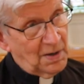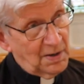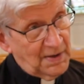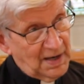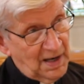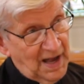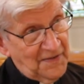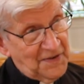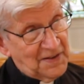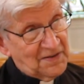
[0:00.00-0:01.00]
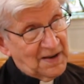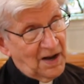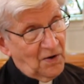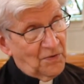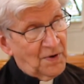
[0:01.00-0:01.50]
that life
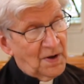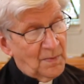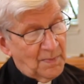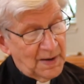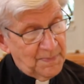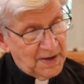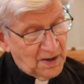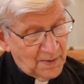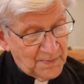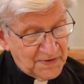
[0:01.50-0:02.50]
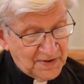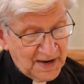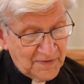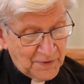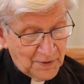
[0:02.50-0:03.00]
itself might become
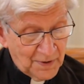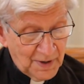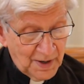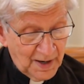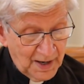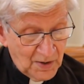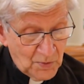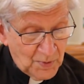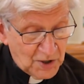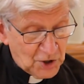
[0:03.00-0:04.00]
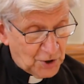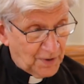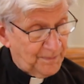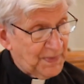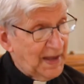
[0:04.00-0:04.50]
safer and richer,
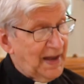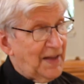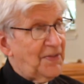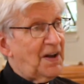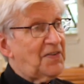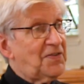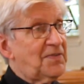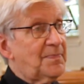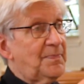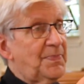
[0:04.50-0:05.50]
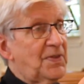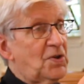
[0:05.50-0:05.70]
and thus the